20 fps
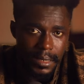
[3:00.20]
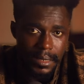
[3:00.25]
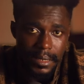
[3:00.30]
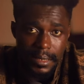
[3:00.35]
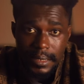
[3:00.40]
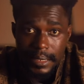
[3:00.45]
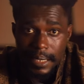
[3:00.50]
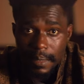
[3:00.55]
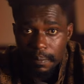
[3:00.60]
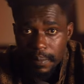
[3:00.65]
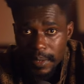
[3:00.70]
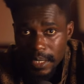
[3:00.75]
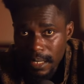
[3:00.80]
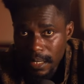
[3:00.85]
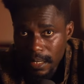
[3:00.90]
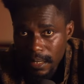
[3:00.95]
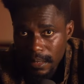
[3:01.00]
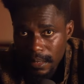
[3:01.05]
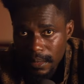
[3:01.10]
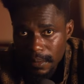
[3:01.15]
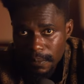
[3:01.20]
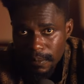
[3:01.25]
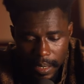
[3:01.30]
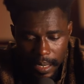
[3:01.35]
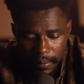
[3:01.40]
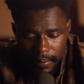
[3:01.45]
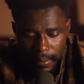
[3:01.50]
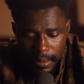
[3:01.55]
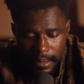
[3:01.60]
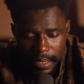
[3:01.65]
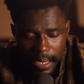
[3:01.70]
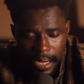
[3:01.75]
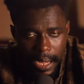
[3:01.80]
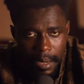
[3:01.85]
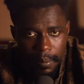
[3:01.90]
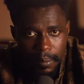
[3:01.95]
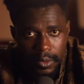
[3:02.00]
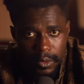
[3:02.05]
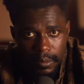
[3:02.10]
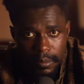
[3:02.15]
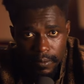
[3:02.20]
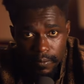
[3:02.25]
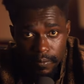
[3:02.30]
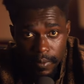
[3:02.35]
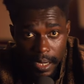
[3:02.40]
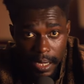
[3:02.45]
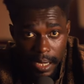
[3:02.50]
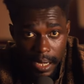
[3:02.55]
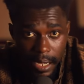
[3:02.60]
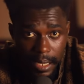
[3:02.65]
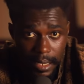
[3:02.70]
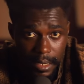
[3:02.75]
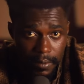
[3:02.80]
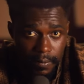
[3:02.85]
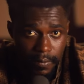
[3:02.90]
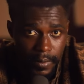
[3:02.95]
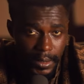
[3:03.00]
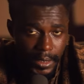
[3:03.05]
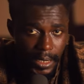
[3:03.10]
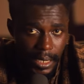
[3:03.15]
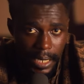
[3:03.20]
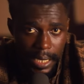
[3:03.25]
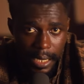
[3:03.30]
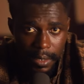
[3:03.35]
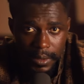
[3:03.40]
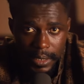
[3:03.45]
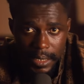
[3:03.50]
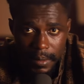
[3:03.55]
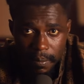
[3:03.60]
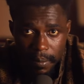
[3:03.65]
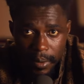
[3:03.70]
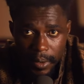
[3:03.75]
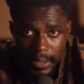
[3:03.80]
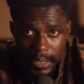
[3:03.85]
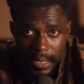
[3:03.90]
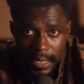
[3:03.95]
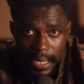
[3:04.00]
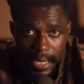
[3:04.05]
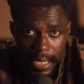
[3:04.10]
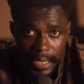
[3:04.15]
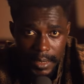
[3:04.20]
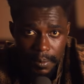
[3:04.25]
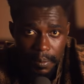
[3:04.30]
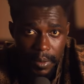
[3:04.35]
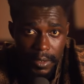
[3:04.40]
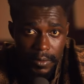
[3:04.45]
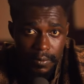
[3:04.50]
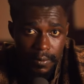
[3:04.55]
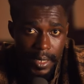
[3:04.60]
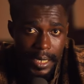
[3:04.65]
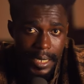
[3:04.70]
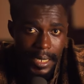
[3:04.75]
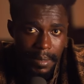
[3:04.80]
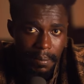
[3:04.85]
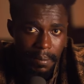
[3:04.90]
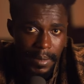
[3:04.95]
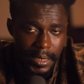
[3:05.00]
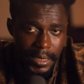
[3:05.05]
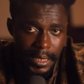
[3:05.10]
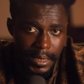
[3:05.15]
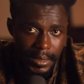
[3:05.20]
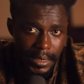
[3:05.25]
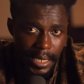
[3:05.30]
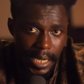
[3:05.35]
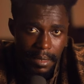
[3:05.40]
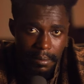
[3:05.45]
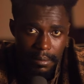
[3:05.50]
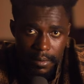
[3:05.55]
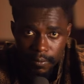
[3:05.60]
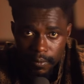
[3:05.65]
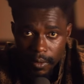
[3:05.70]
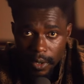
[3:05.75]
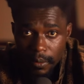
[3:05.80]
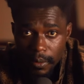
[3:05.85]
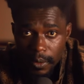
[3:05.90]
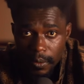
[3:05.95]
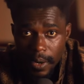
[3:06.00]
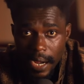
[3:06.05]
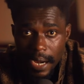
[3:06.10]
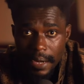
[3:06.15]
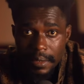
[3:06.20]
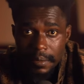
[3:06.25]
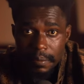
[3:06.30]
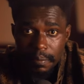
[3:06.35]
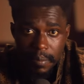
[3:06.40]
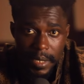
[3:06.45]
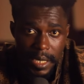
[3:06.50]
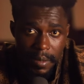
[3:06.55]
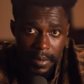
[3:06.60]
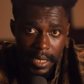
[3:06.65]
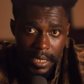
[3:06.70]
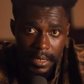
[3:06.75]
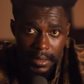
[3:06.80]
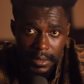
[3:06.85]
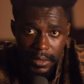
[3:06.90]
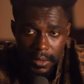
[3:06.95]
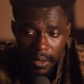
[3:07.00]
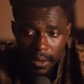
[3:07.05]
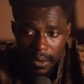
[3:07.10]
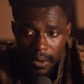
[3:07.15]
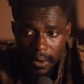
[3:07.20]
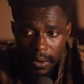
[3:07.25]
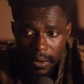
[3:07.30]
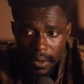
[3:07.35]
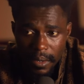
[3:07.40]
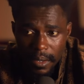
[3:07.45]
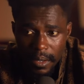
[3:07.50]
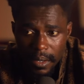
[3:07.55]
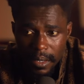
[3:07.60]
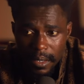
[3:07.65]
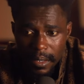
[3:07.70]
isn't appealing. I think the app would be fire if it allowed import and export for a limited time before requiring payment or